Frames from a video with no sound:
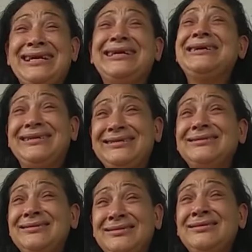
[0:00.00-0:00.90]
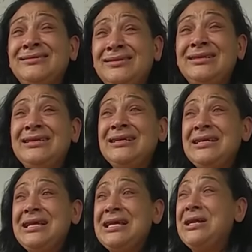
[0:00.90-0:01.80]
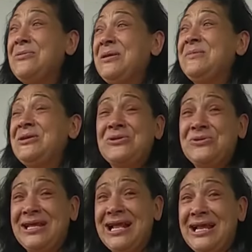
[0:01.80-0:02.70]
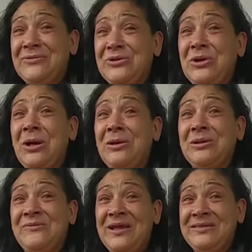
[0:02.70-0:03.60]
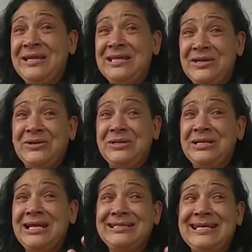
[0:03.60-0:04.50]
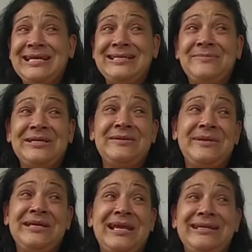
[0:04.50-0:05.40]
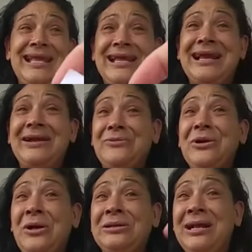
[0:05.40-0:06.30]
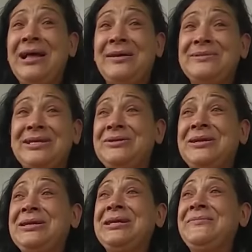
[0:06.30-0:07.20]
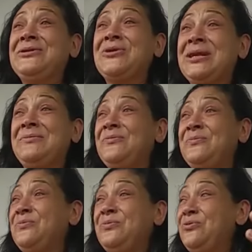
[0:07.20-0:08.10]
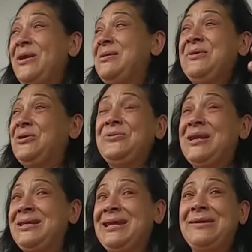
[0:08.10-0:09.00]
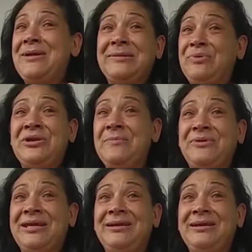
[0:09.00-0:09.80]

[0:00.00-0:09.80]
Yeah. And I wanted to know that I will call. If I think that you're going to, like, say something to me like that, I will call it. Yeah. You're not going to even try to... threaten me or do anything. I'm not putting up with it.